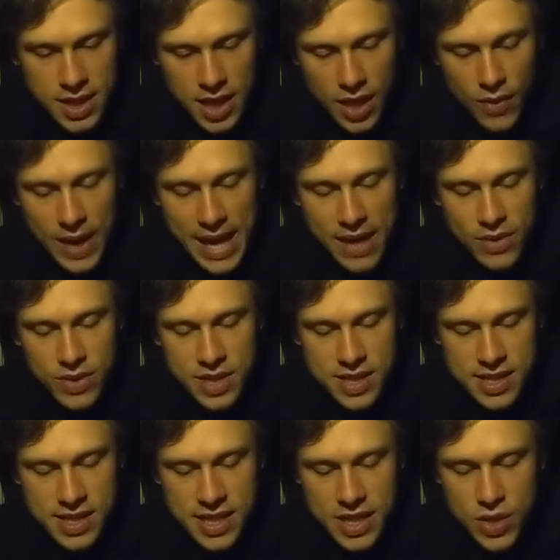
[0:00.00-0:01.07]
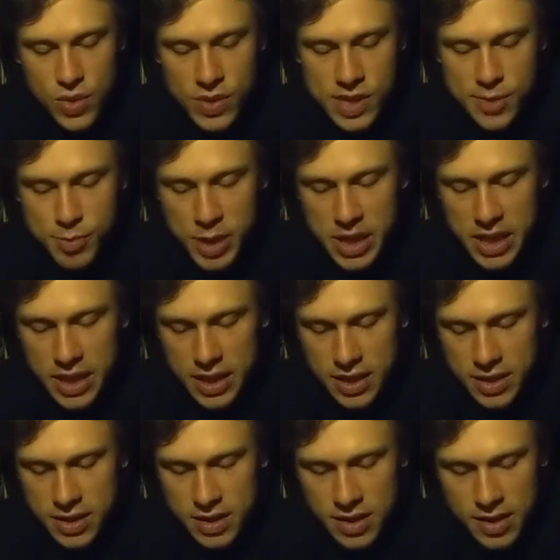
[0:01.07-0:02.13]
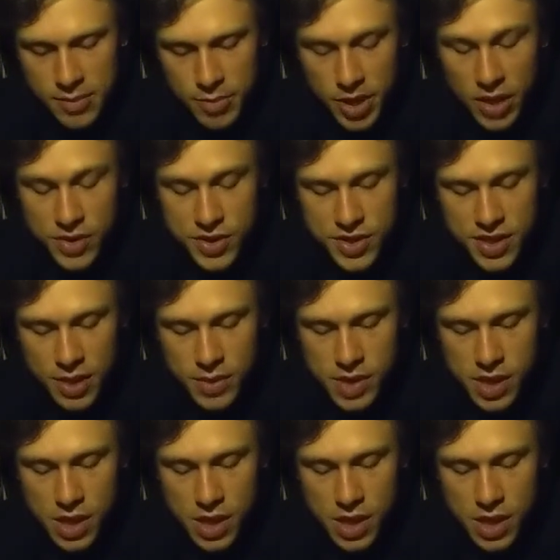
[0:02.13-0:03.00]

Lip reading: around to see who was speaking. But all she saw was a